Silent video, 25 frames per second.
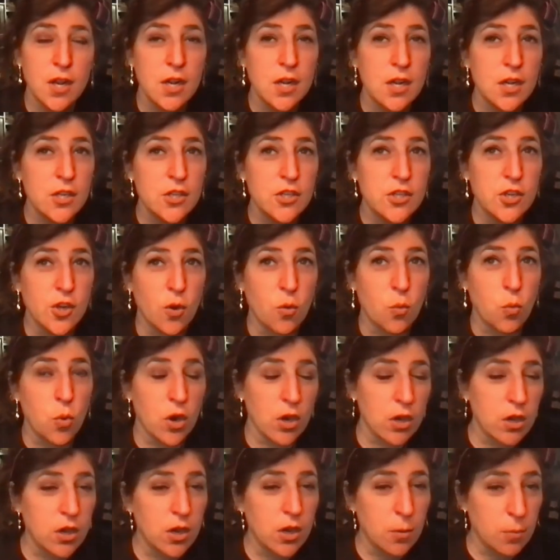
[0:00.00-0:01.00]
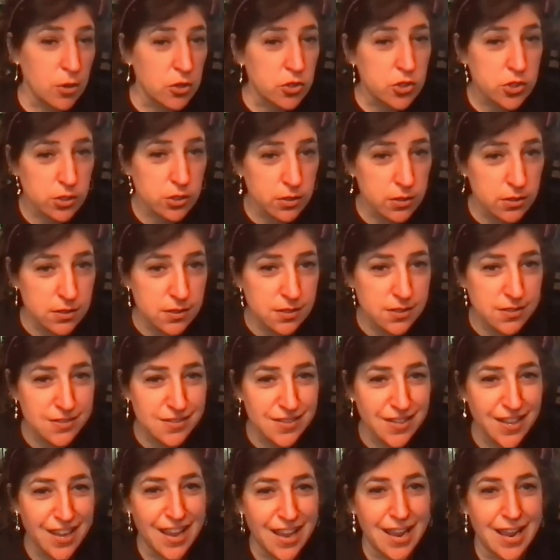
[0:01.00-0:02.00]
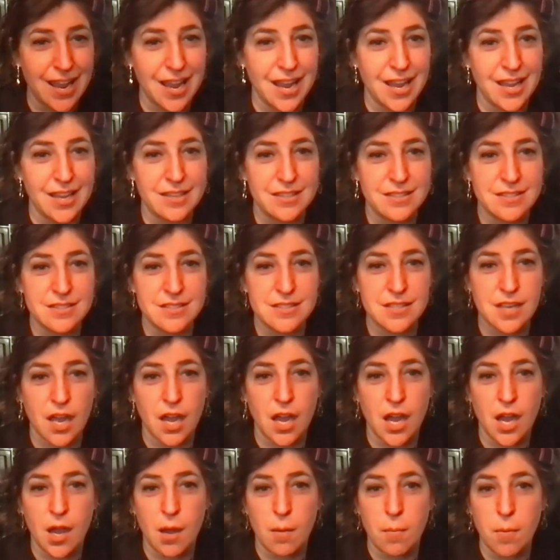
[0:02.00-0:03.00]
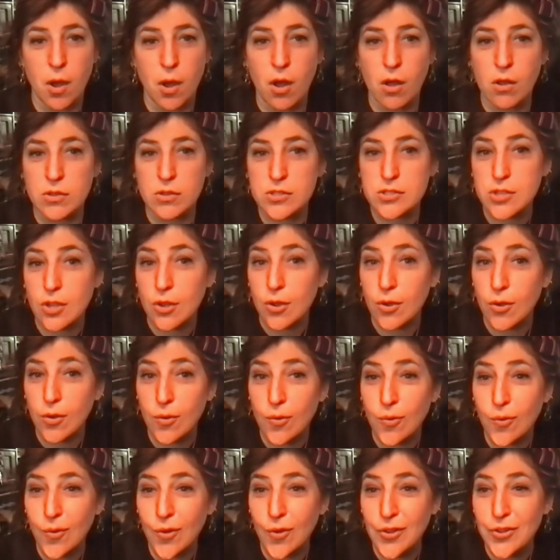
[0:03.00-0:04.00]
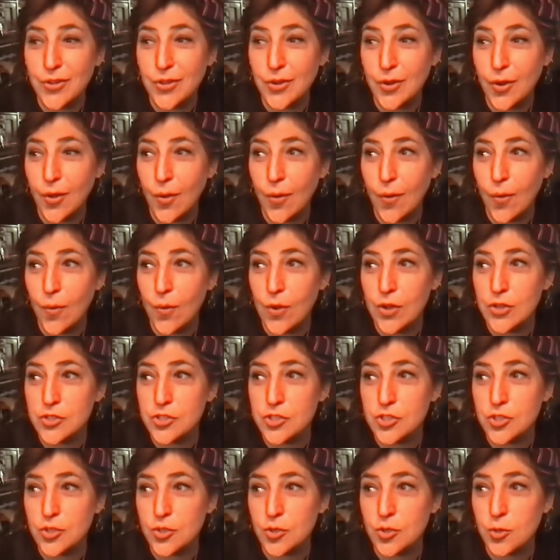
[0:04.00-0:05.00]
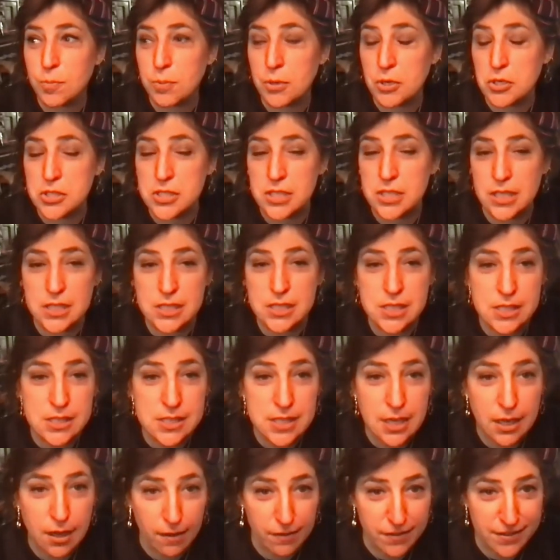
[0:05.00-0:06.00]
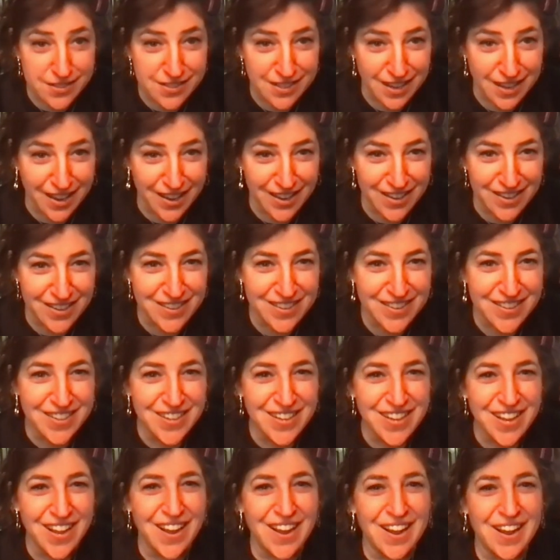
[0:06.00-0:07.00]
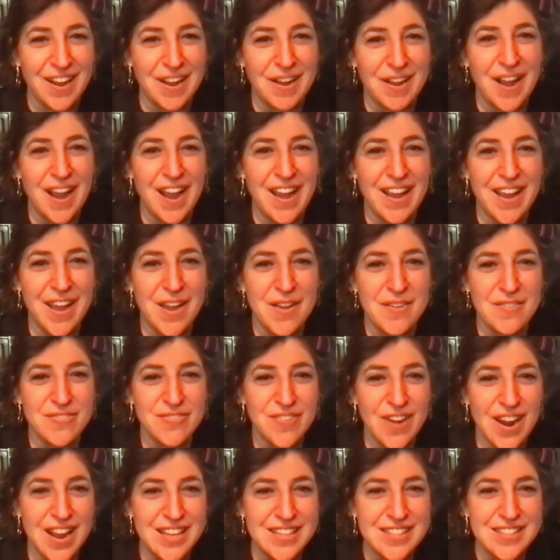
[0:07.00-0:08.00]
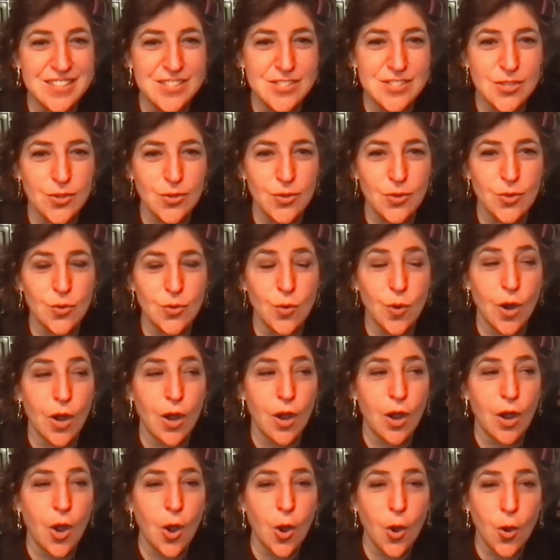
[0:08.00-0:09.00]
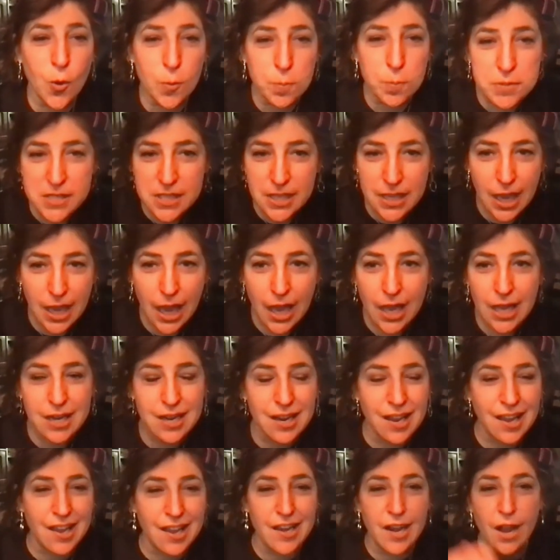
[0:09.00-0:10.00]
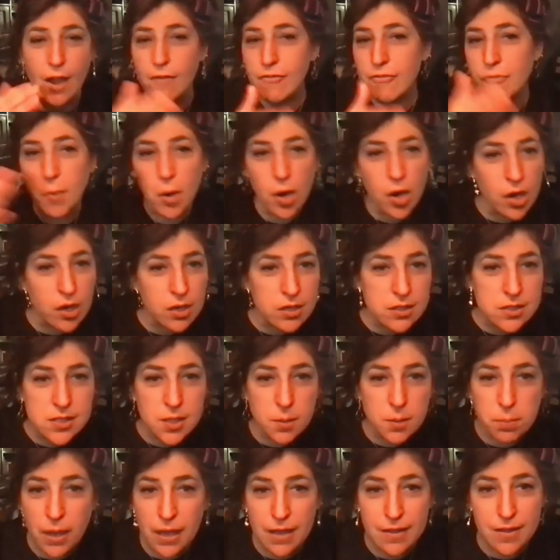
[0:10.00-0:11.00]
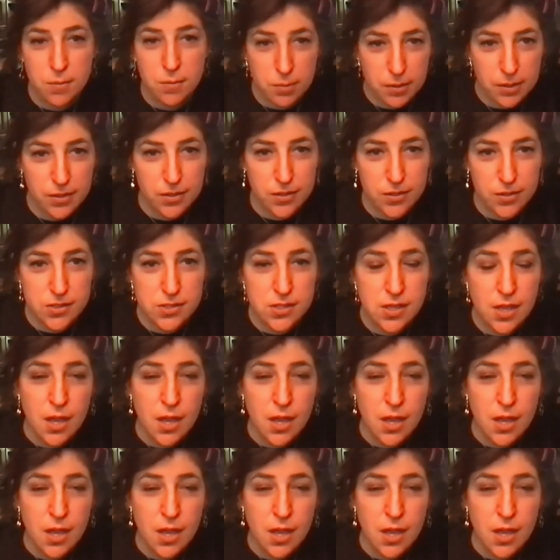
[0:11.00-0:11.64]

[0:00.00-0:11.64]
you know, work commercials and also, you know, do personal assisting on the side. I have friends who hope to get enough work to pay the bills,